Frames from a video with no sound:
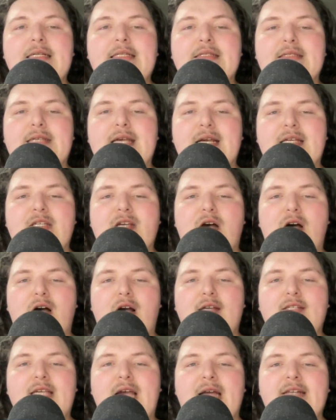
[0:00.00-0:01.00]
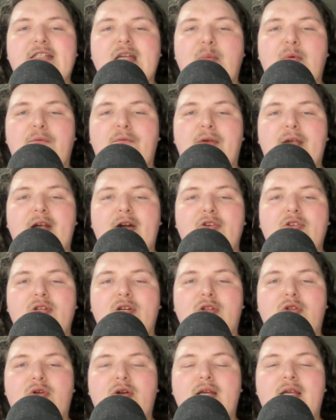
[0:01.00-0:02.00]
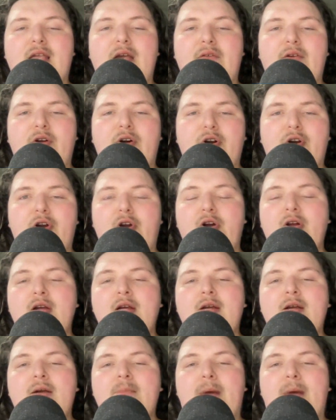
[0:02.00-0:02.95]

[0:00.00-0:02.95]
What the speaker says: 6 Hawks had double figures, including Kevin Huerter,